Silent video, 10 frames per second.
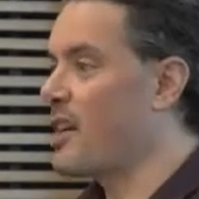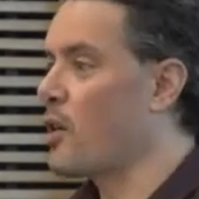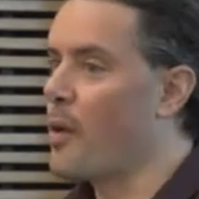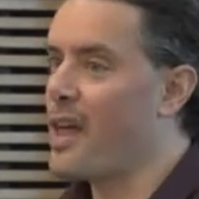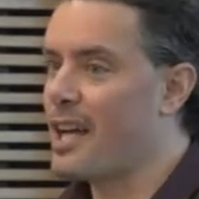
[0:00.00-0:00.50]
and
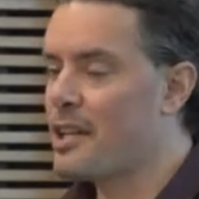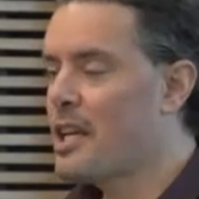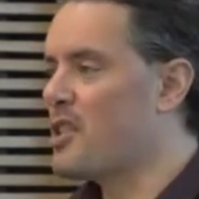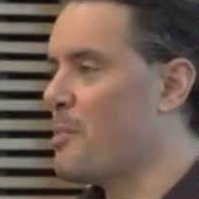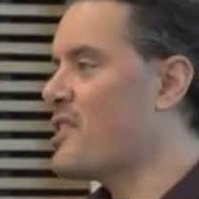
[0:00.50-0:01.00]
all that
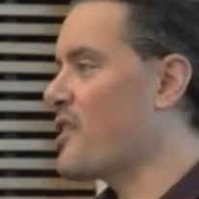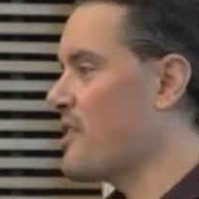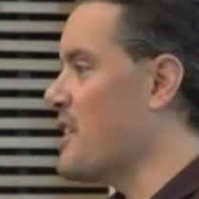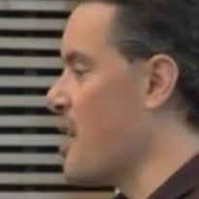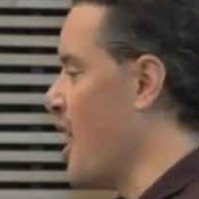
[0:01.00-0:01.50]
is
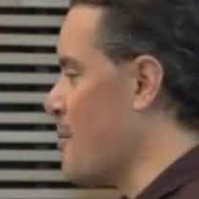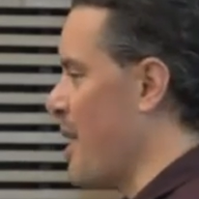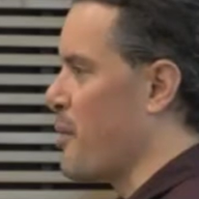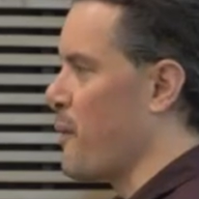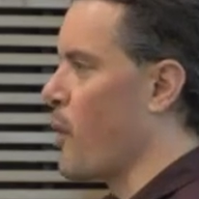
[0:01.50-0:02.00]
basically done by
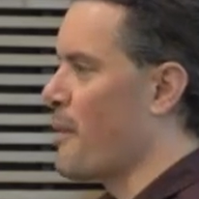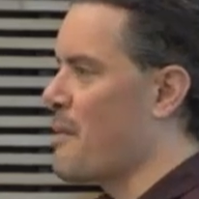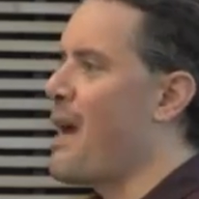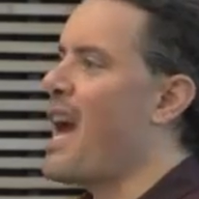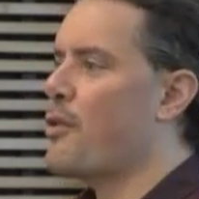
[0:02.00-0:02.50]
performing
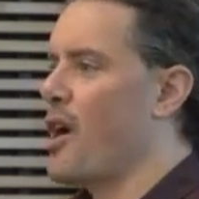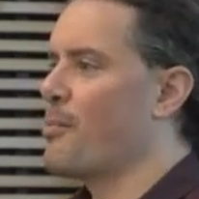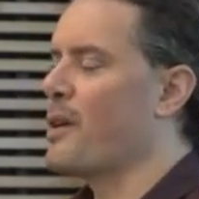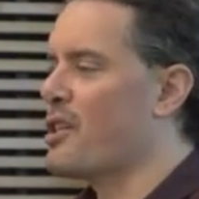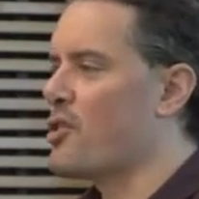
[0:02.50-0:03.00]
math
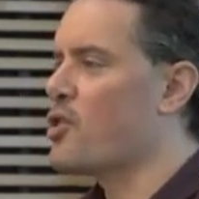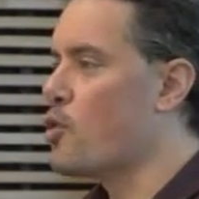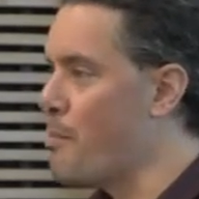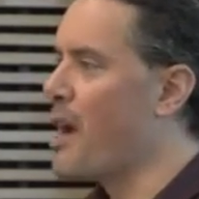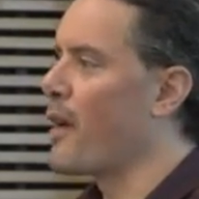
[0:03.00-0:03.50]
operations,
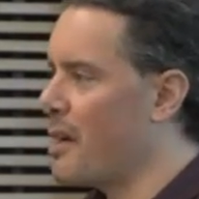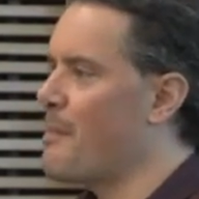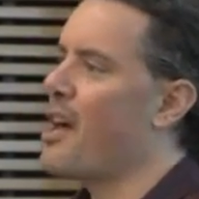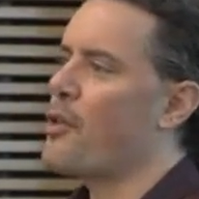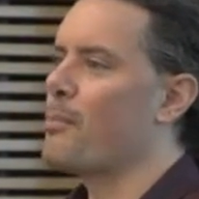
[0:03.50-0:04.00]
numeric
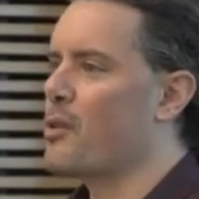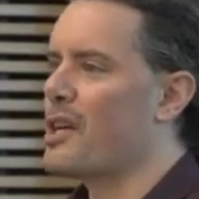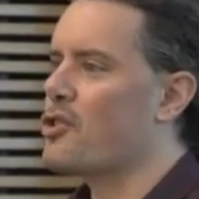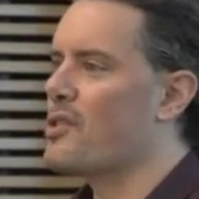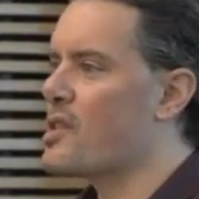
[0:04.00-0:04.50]
math
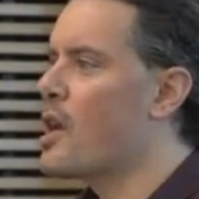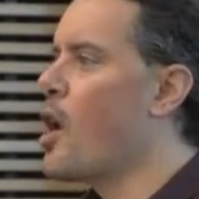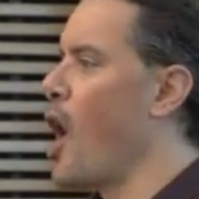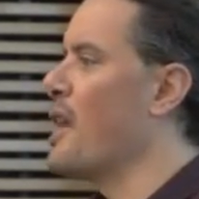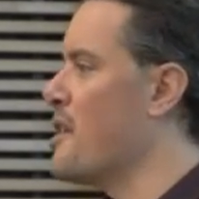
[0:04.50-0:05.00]
operations
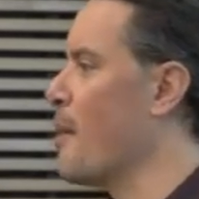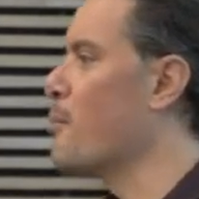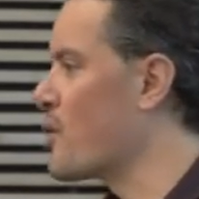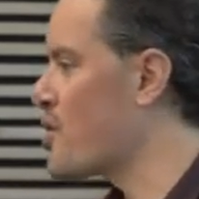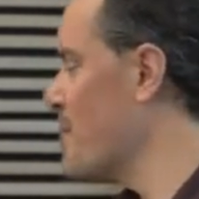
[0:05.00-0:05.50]
on
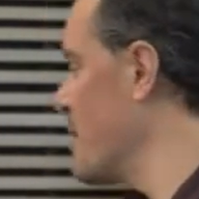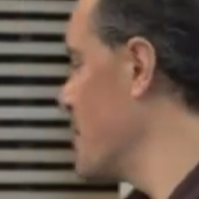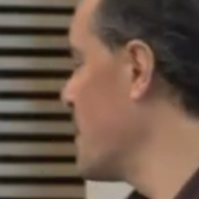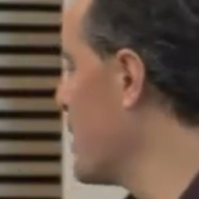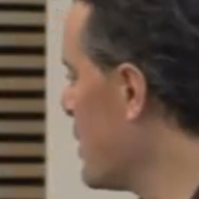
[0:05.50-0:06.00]
numbers.
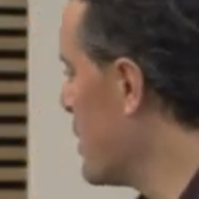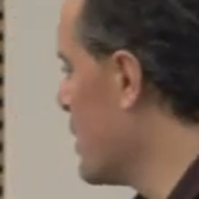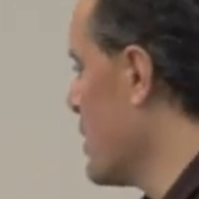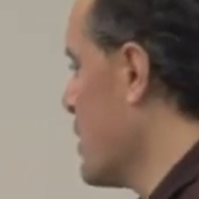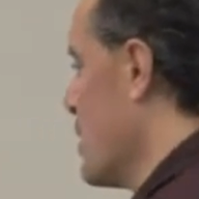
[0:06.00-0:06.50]

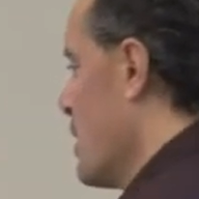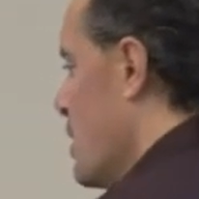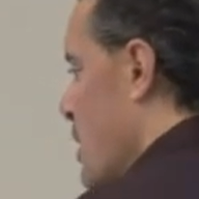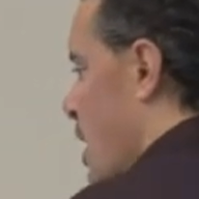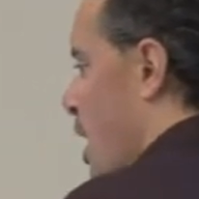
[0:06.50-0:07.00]

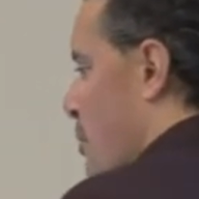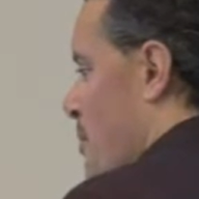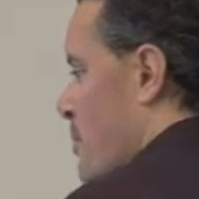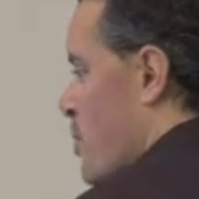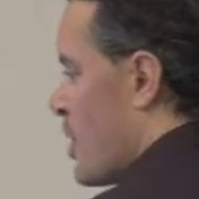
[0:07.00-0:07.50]
And
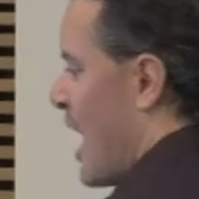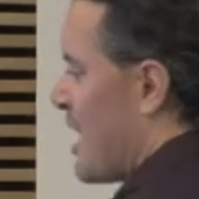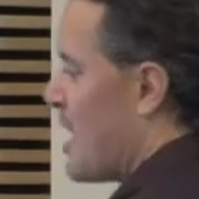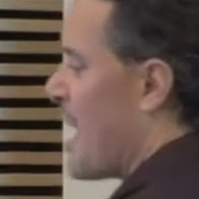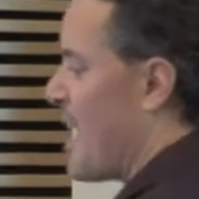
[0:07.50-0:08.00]

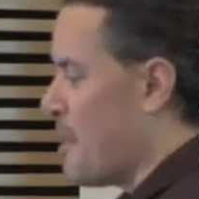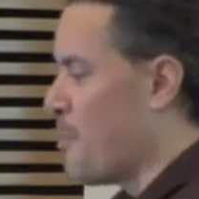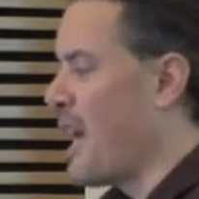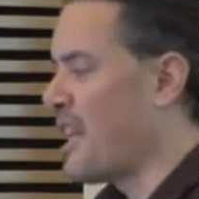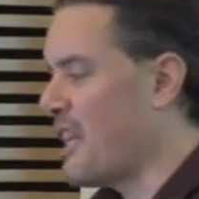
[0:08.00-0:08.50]
he
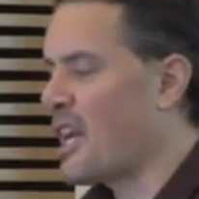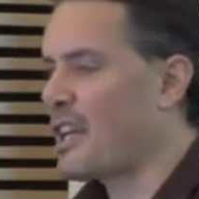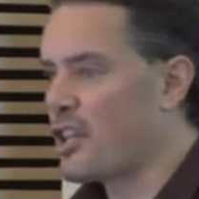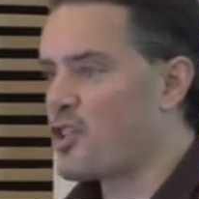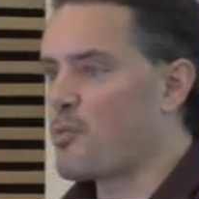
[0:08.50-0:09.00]

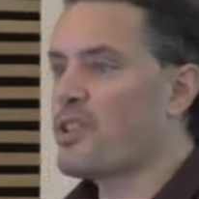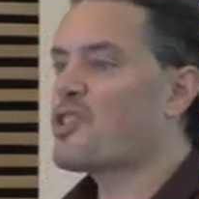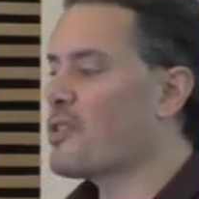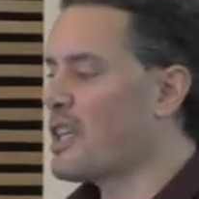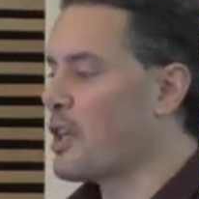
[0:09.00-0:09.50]

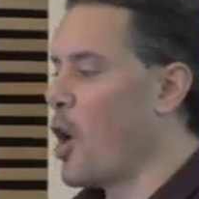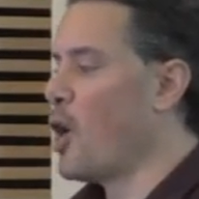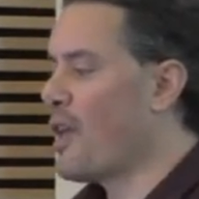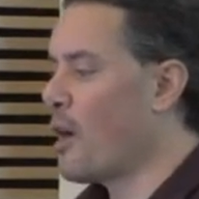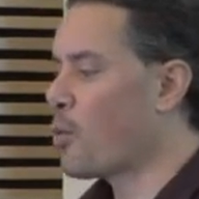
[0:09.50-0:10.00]
explicitly
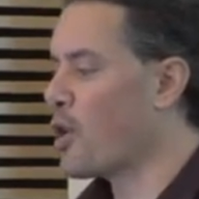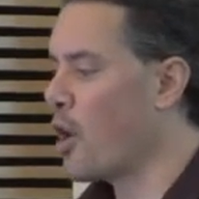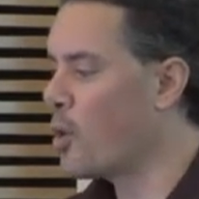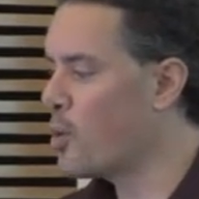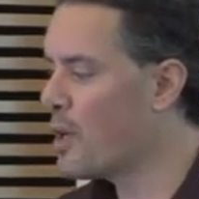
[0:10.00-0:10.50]
called out
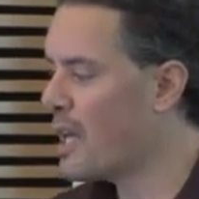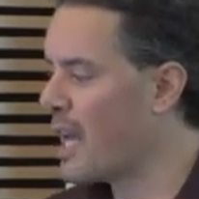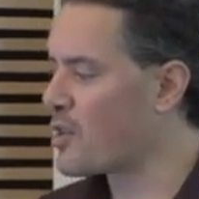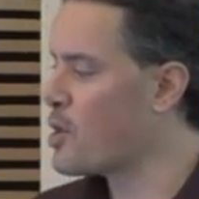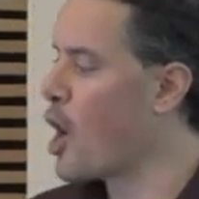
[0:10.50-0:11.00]
code
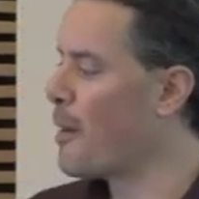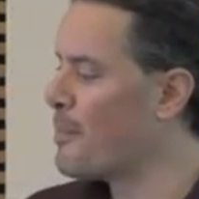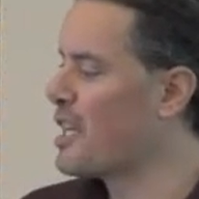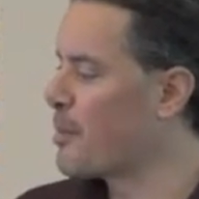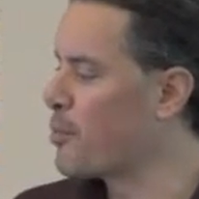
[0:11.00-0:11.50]
as not
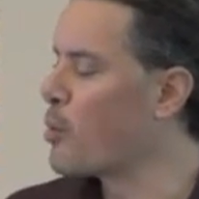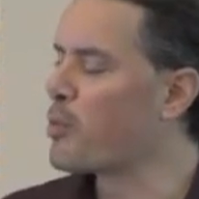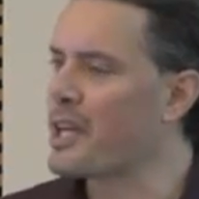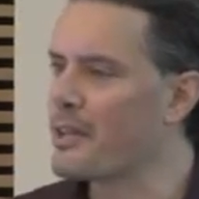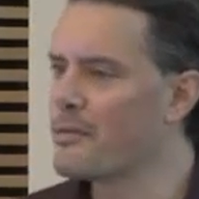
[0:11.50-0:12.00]
being
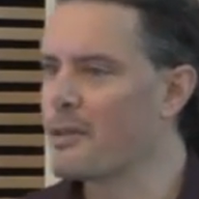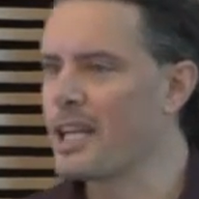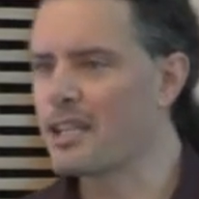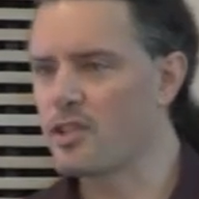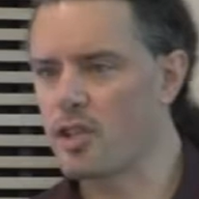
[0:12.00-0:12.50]
appropriate,
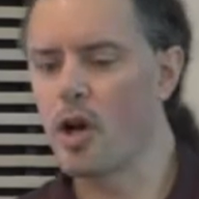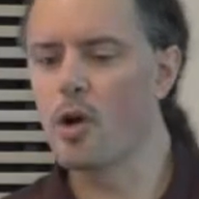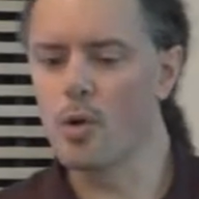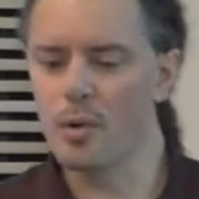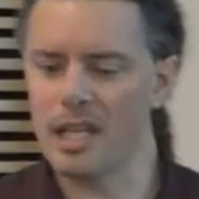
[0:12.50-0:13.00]
right? Because
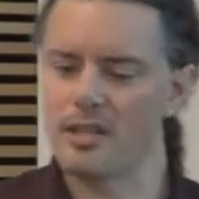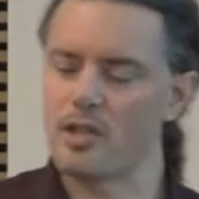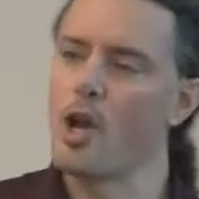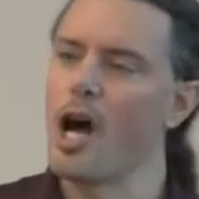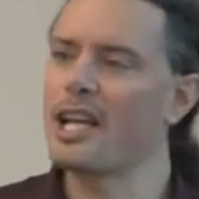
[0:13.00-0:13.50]
code is
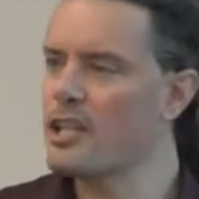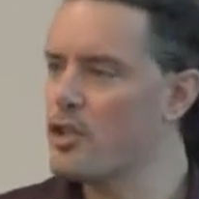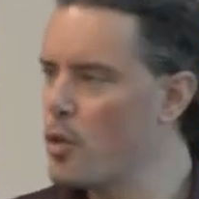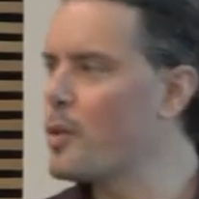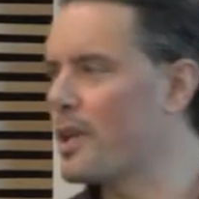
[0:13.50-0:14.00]
not
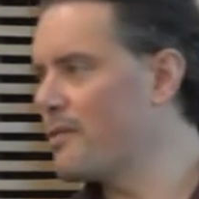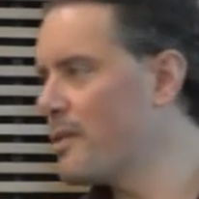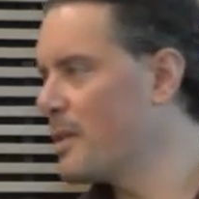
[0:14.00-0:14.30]
intuitive